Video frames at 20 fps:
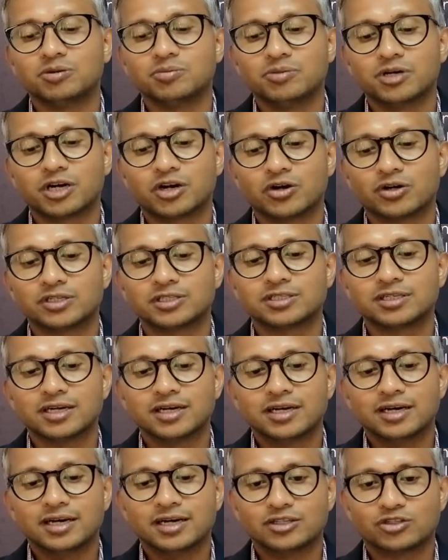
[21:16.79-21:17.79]
because
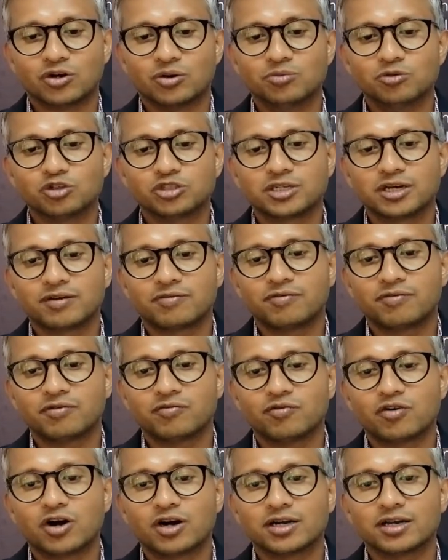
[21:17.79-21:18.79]
it's almost like
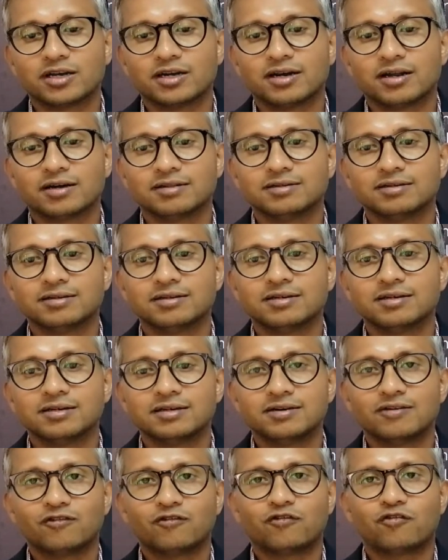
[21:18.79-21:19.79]
we've got
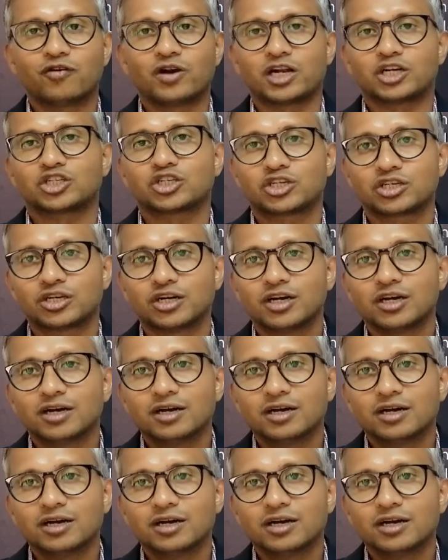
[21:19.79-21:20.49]
another fresh